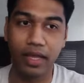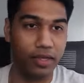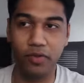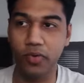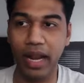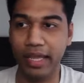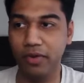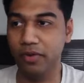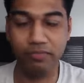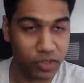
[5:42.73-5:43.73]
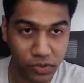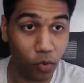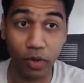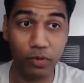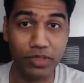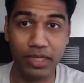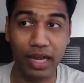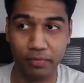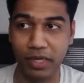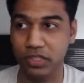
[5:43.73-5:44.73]
you like, just don't use it
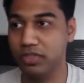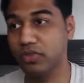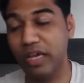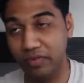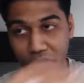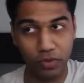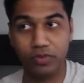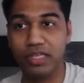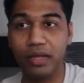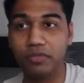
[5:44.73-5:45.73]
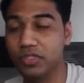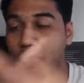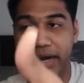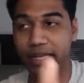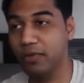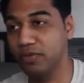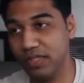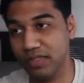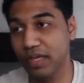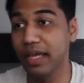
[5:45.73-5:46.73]
that much. So if you're using them, just go ahead and use
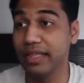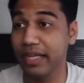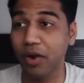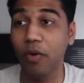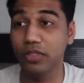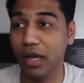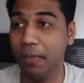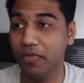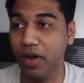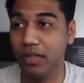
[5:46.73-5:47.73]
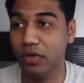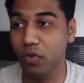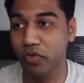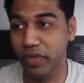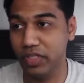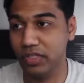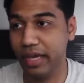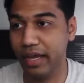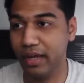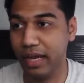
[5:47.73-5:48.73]
this. There are also a couple of other cool features
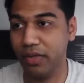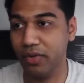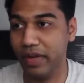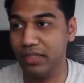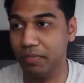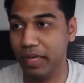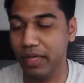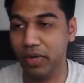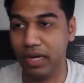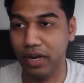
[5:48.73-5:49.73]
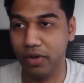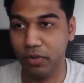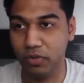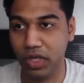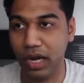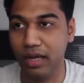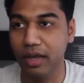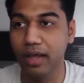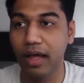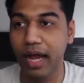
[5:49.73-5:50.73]
here, like, very simply you can click on new chart
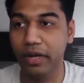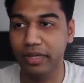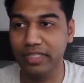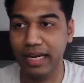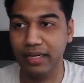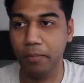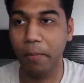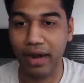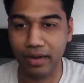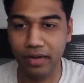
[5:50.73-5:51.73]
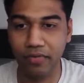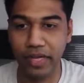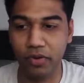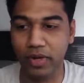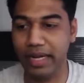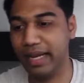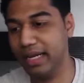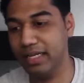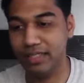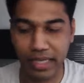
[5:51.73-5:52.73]
and you can select battle, where you can
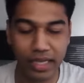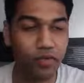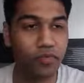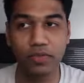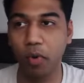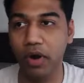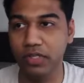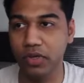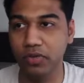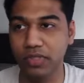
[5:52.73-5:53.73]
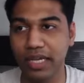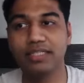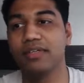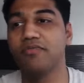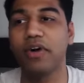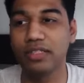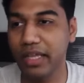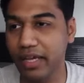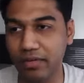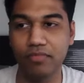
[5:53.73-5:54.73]
technically see which models you're using. It's a fun
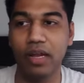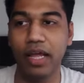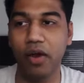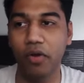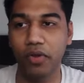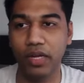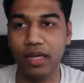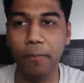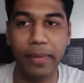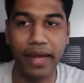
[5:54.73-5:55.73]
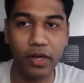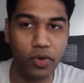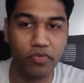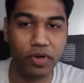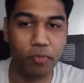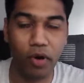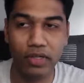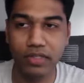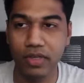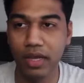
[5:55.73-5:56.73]
thing, or you can compare two different
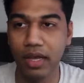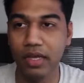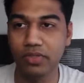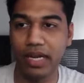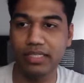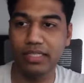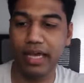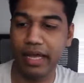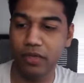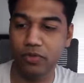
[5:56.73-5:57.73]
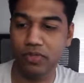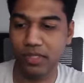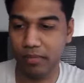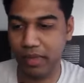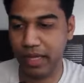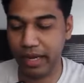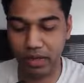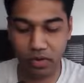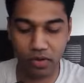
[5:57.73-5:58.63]
models. So let's say I use the same thing, like,